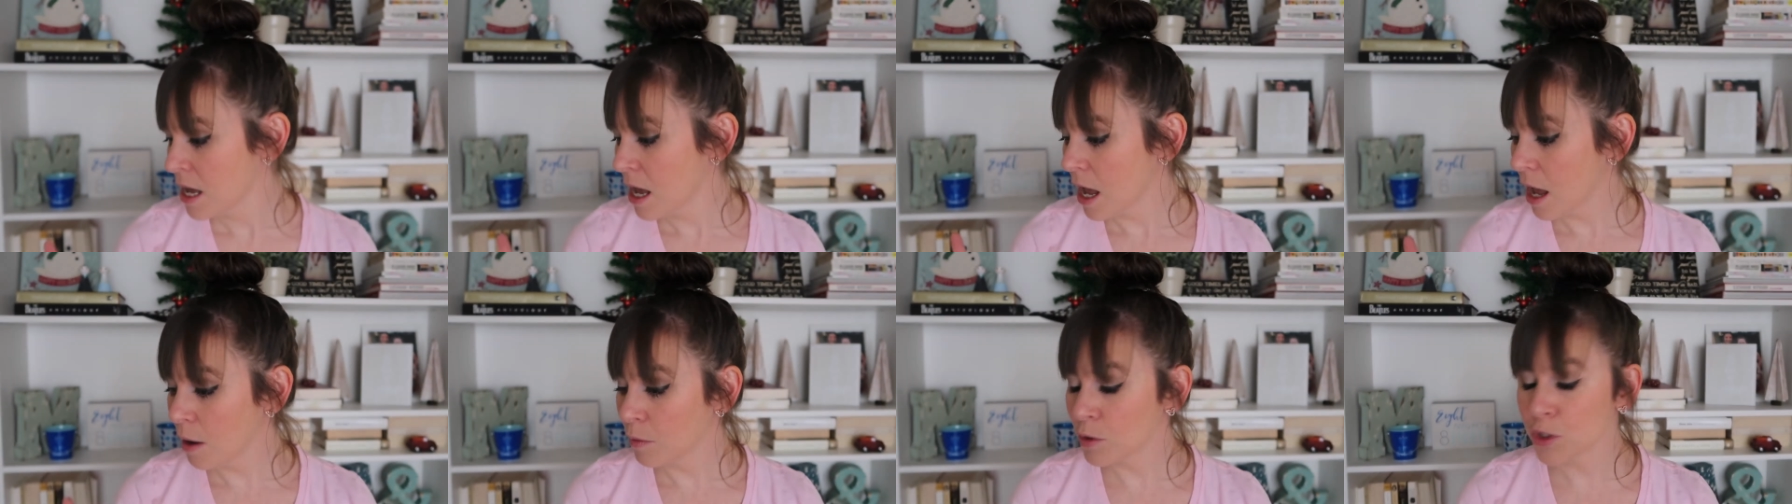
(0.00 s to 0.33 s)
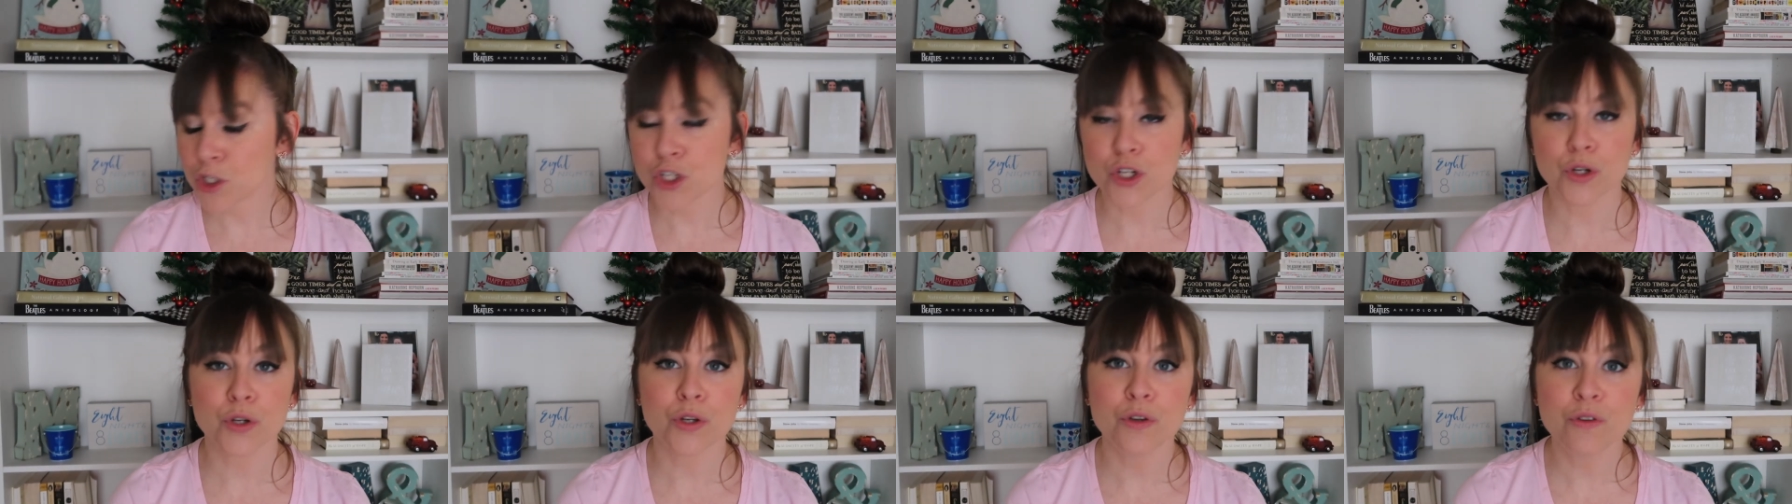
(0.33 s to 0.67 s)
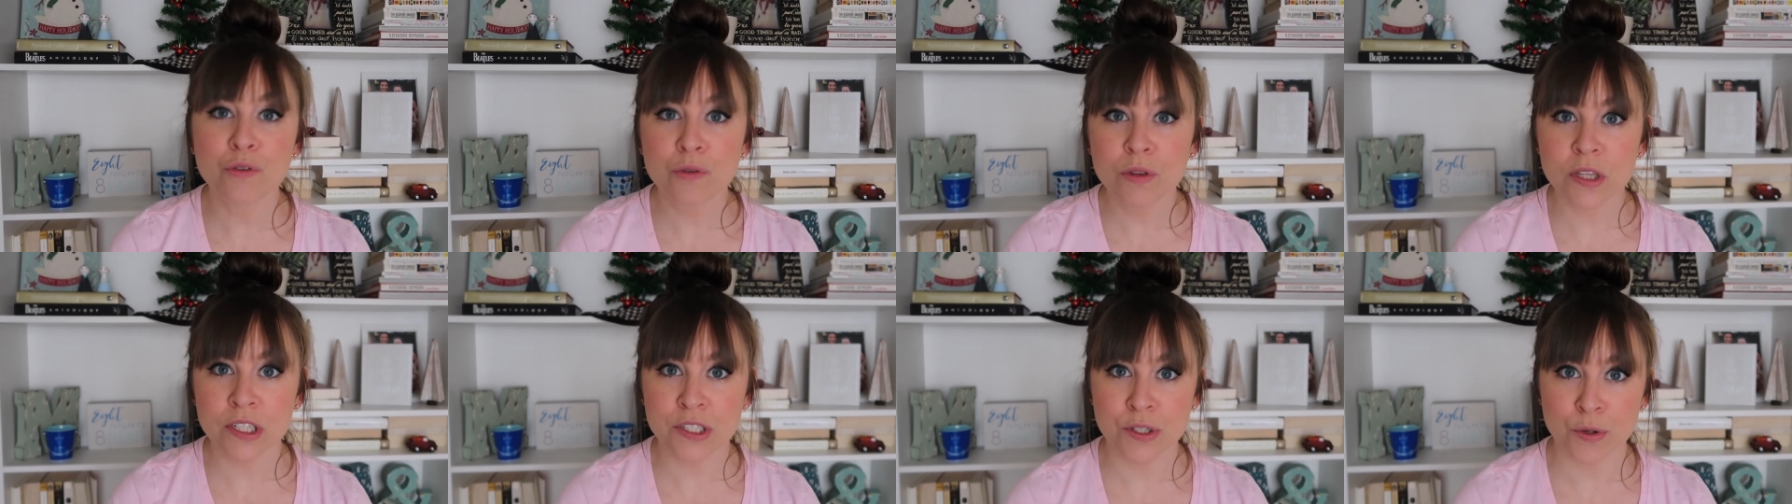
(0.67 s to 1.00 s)
I will show
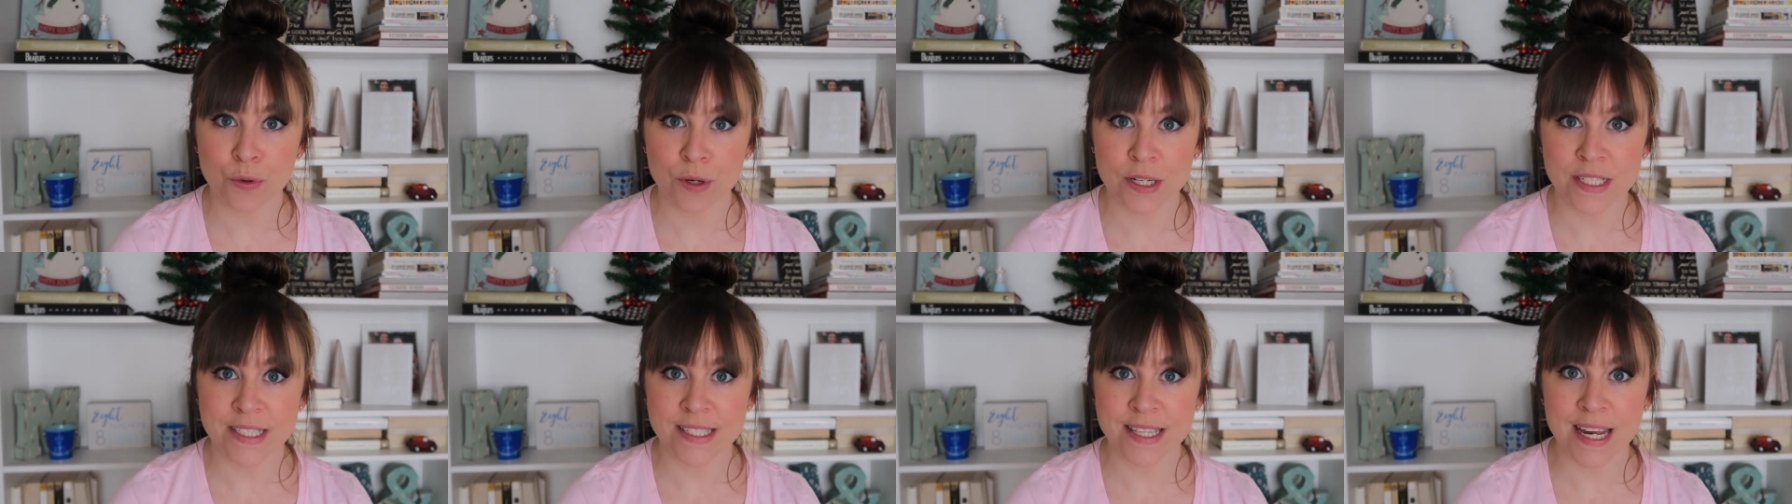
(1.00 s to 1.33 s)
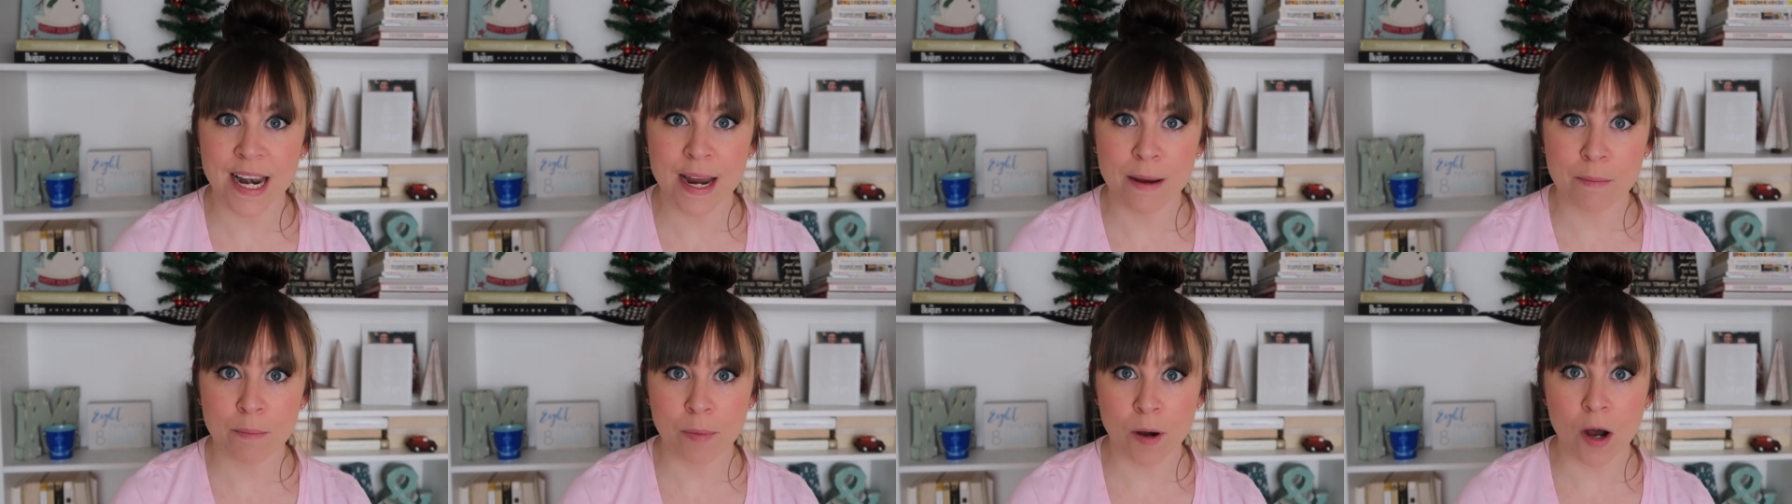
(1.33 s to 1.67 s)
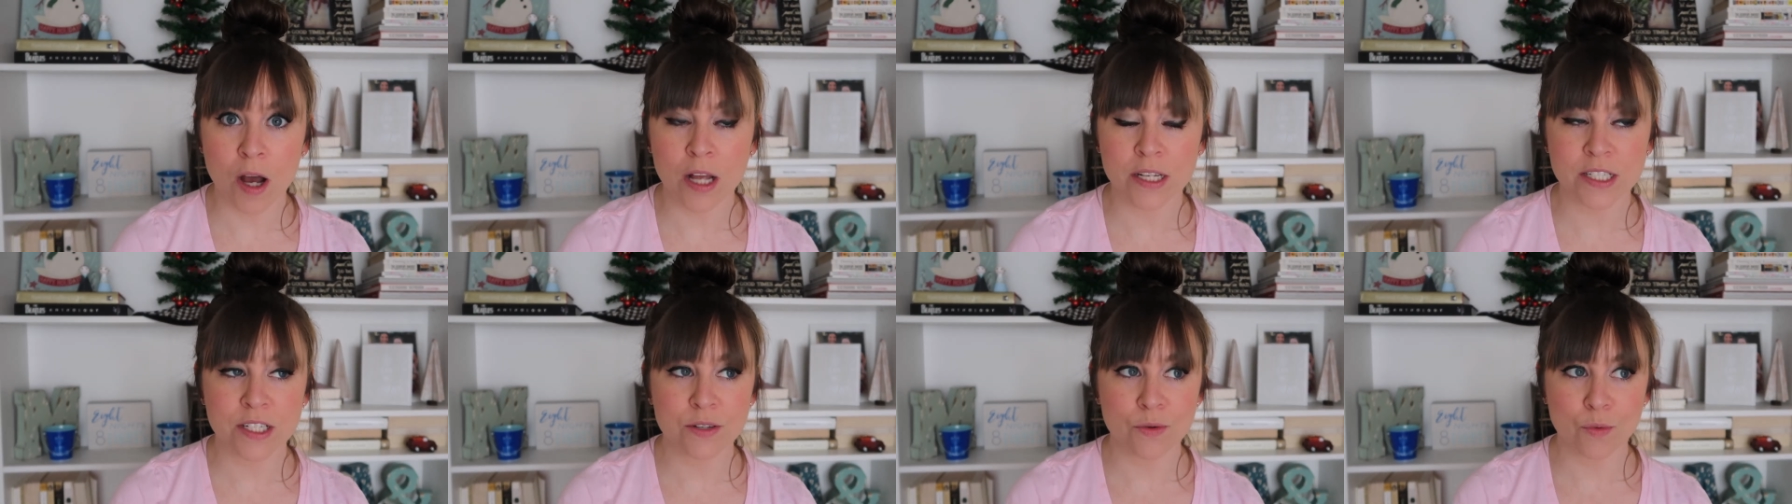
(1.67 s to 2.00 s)
you the toys that I
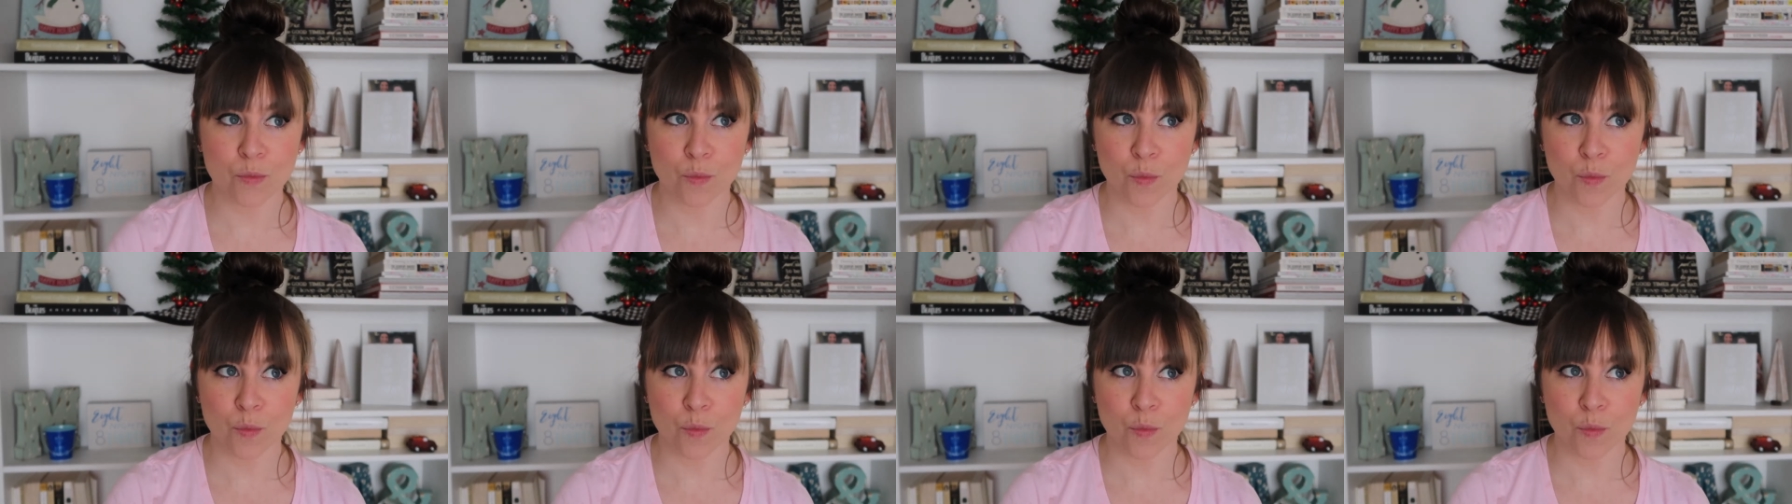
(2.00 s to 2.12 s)
bought